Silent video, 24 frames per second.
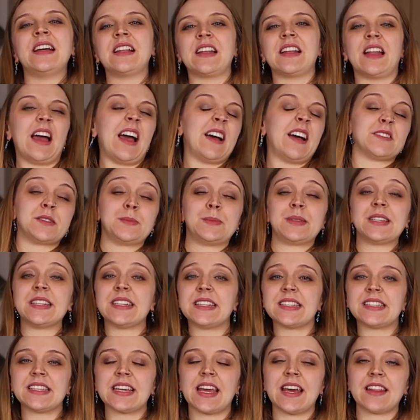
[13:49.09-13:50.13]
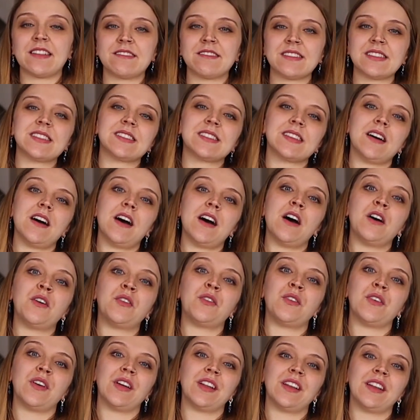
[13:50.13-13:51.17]
like have some dinner together and
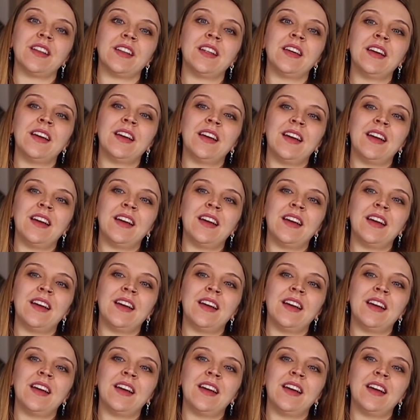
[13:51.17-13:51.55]
stuff, and